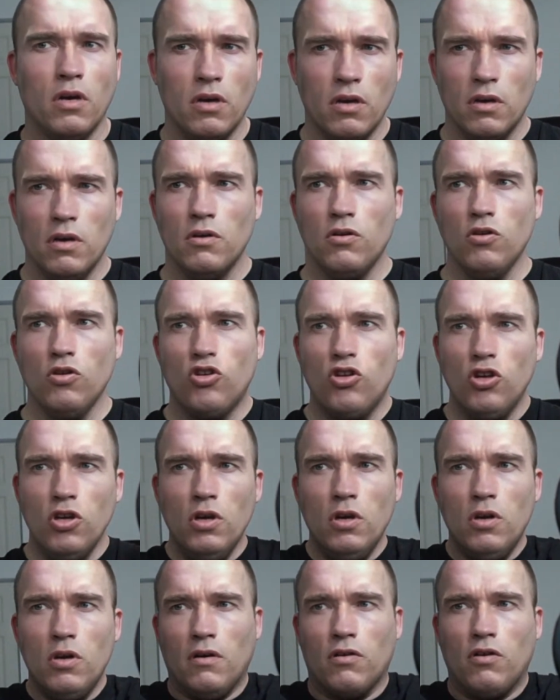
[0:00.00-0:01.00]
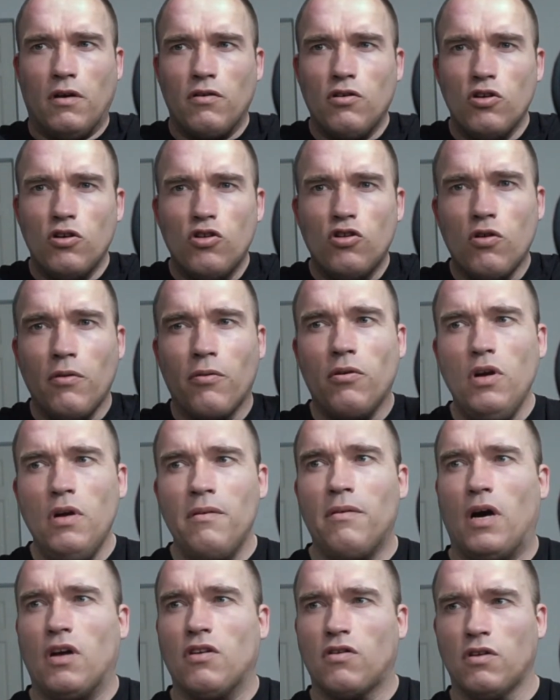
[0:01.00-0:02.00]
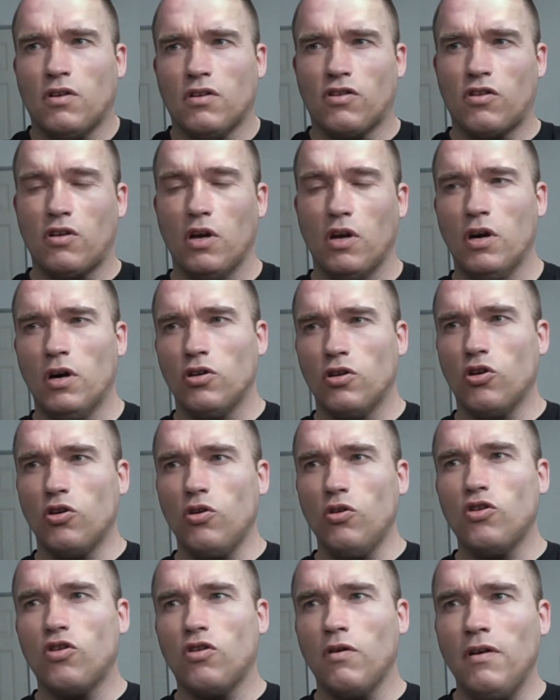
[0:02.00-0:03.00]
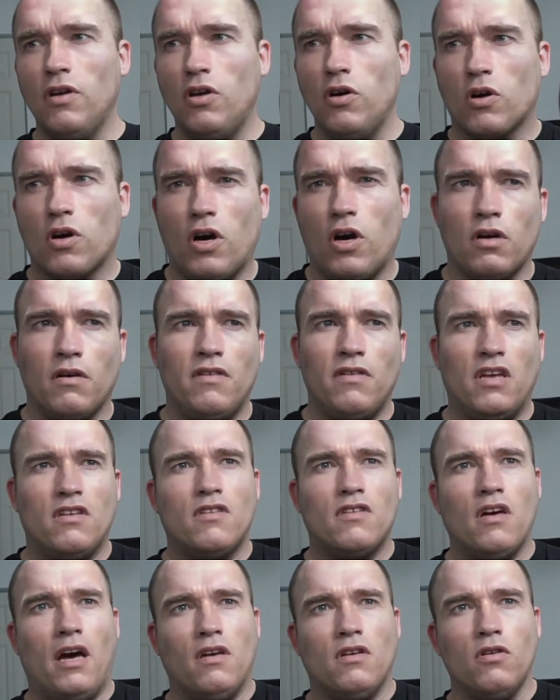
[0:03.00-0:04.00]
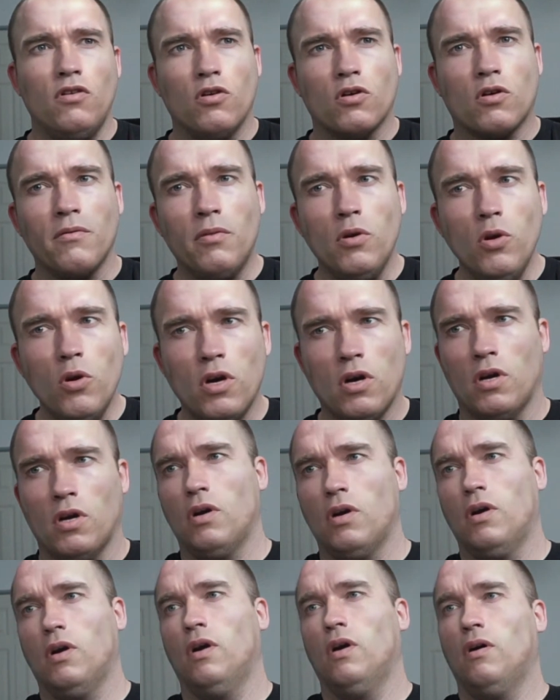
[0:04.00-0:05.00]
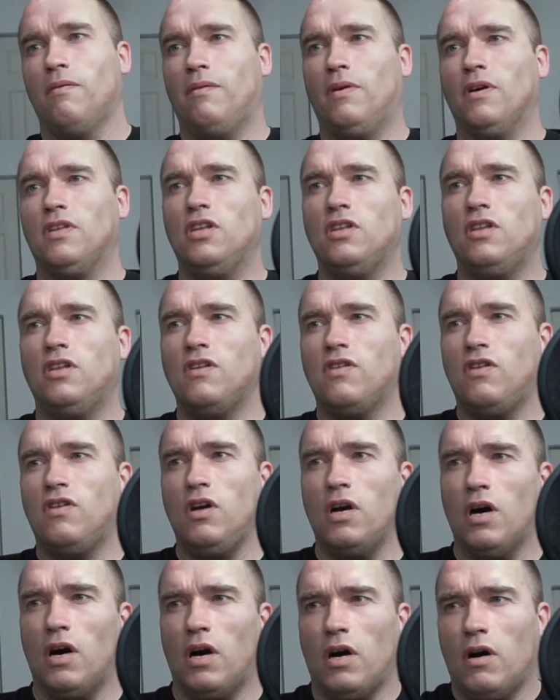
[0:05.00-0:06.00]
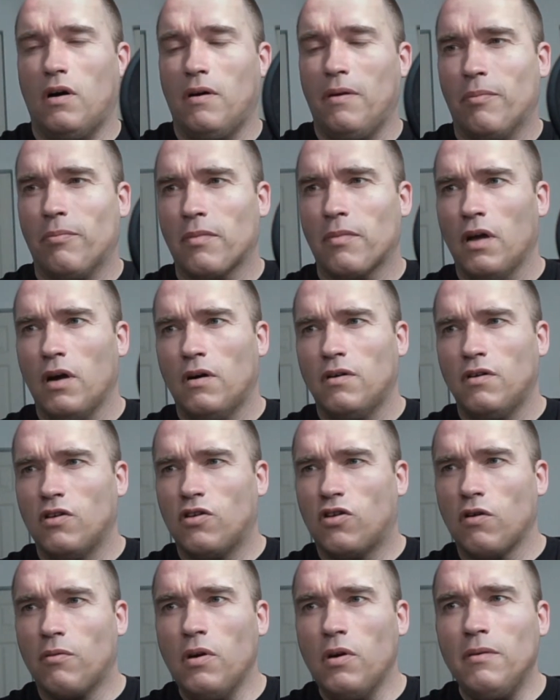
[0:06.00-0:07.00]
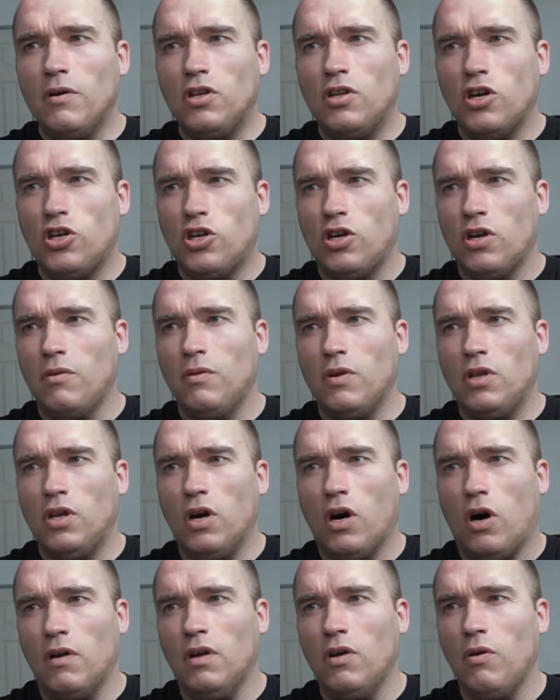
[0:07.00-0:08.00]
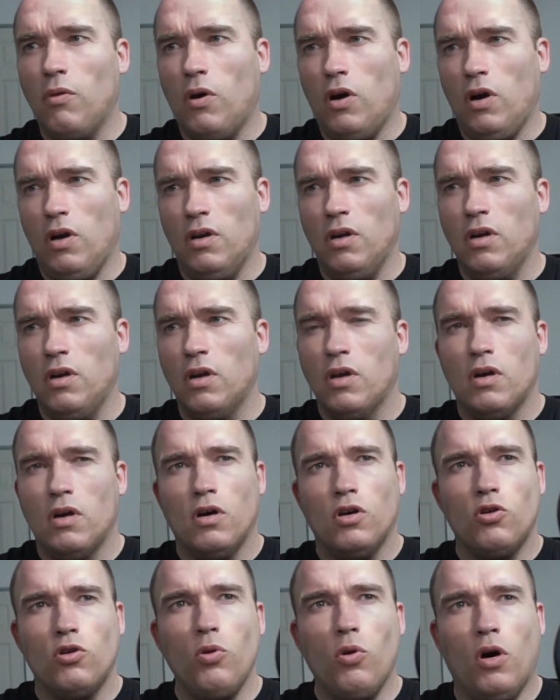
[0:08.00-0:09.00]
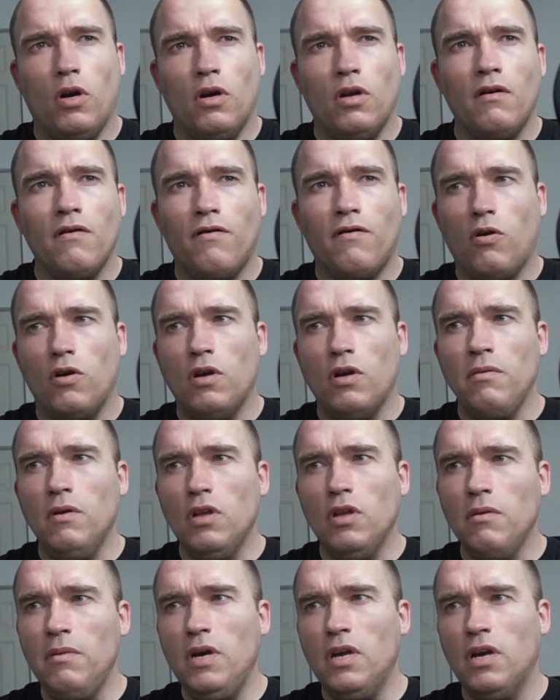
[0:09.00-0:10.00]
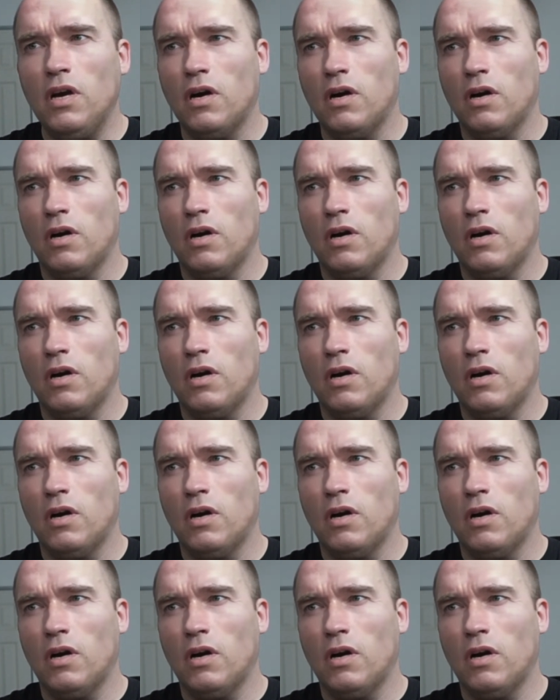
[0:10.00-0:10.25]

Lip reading: You see, I thought the Supreme Muscles to use the video card of that size in your computer. But it is the Supreme Edition with the all-in-one 240 millimeter,